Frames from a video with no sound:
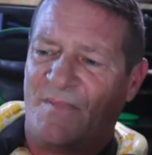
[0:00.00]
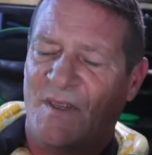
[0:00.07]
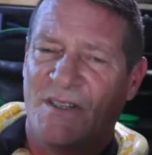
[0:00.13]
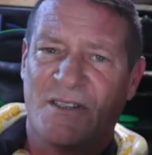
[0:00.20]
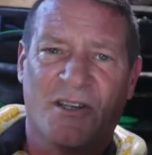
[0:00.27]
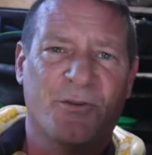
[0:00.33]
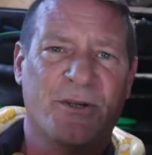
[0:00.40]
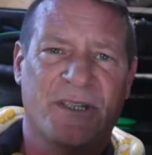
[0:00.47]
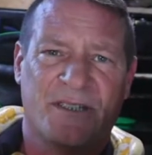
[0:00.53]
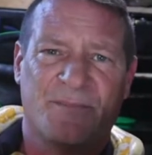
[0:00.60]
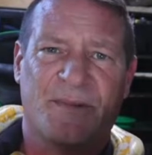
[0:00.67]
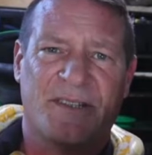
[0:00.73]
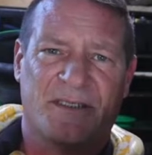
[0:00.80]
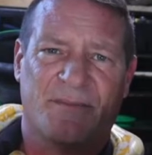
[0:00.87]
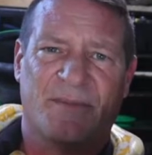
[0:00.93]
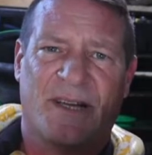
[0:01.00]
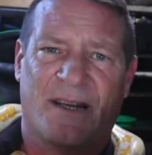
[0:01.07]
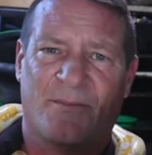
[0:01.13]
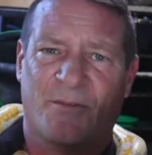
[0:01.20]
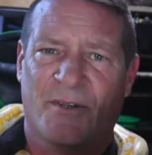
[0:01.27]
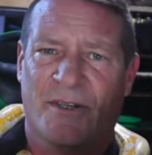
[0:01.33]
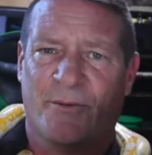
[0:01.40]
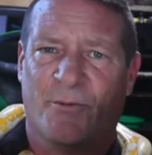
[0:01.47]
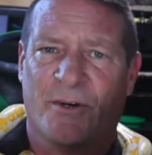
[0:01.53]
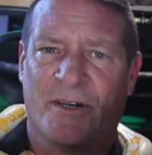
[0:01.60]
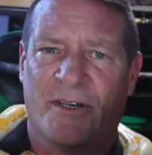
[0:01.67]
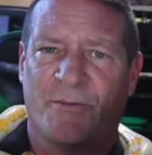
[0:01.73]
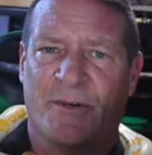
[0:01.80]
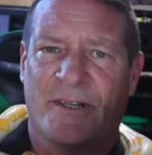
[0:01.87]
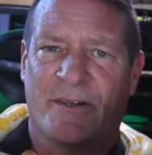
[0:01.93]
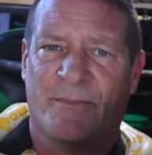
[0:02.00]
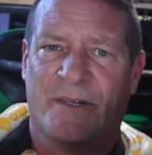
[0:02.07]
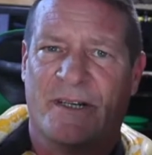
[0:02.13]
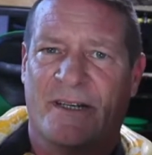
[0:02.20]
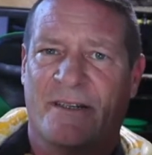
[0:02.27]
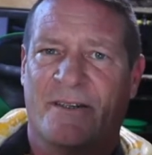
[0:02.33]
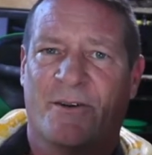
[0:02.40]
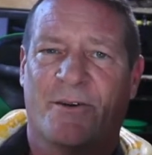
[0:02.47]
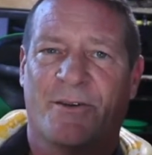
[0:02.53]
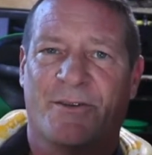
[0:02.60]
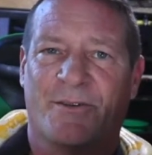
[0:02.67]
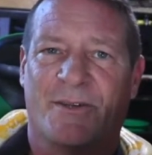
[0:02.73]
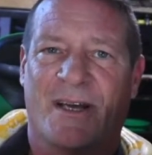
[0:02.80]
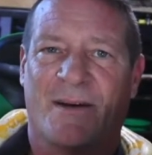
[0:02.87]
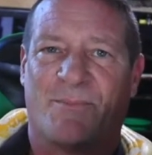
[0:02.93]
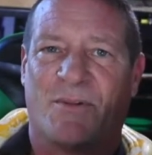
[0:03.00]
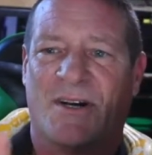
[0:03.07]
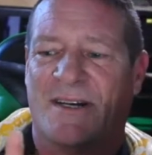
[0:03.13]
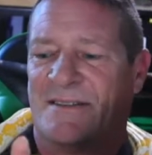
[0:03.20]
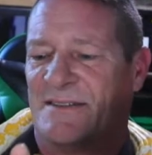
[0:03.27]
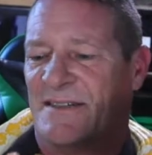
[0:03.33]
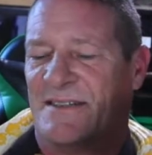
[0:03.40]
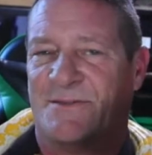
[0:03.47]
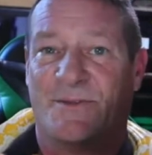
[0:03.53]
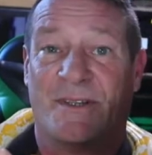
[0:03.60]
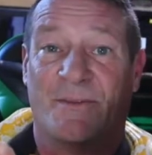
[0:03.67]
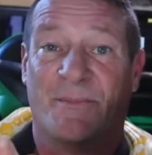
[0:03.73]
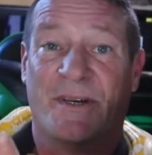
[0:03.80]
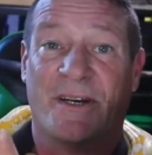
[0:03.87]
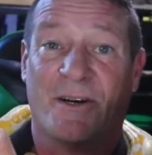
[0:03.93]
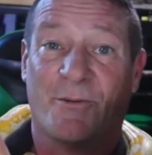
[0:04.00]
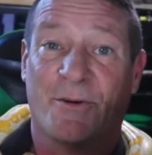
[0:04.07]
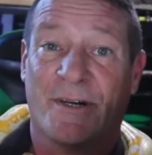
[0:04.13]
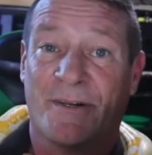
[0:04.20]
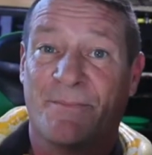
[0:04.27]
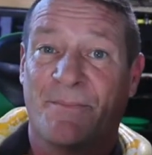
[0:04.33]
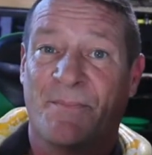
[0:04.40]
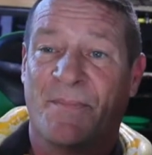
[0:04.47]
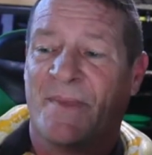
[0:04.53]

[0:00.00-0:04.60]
so we could spend some time really working with them and, and going through that process with a bigger one